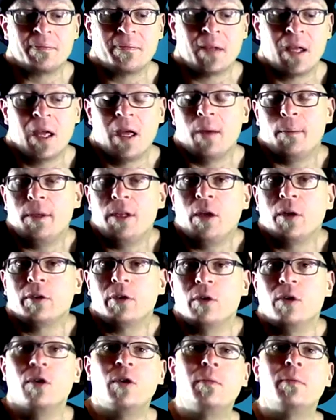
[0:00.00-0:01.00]
I mean, those
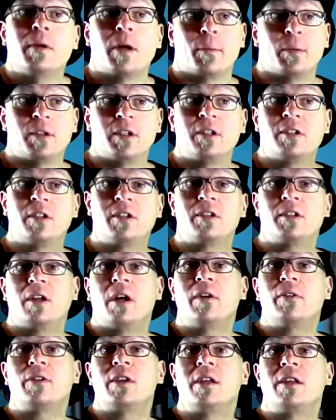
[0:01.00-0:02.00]
are noob numbers. This is
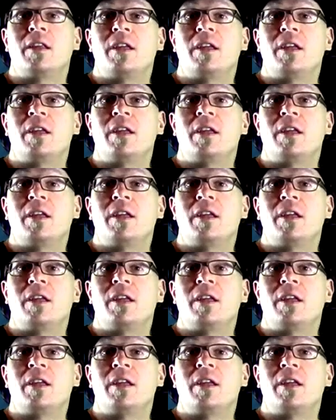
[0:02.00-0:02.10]
stuff that